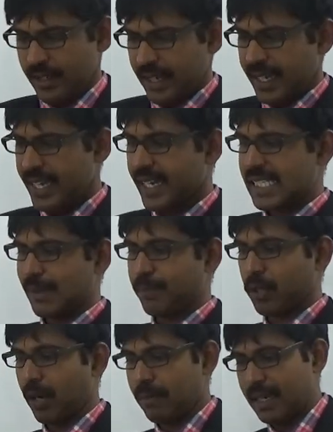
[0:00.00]
Here is a
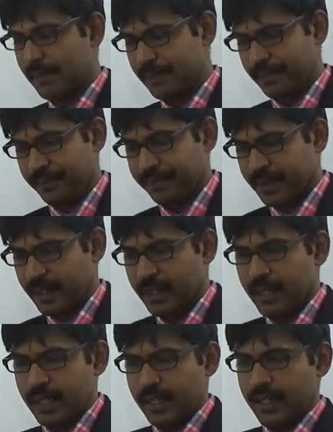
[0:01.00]
problem.
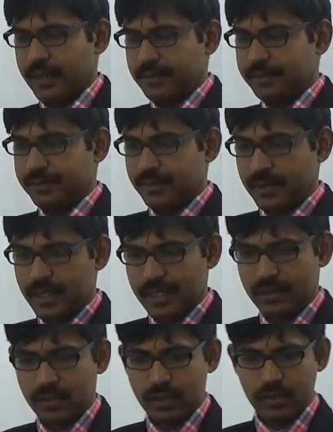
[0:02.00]

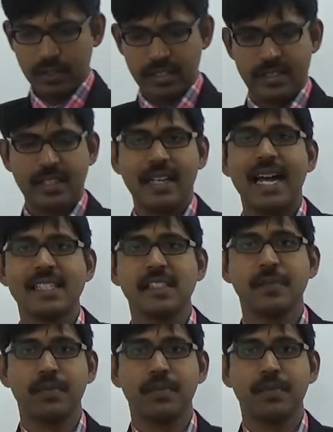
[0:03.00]
This is the last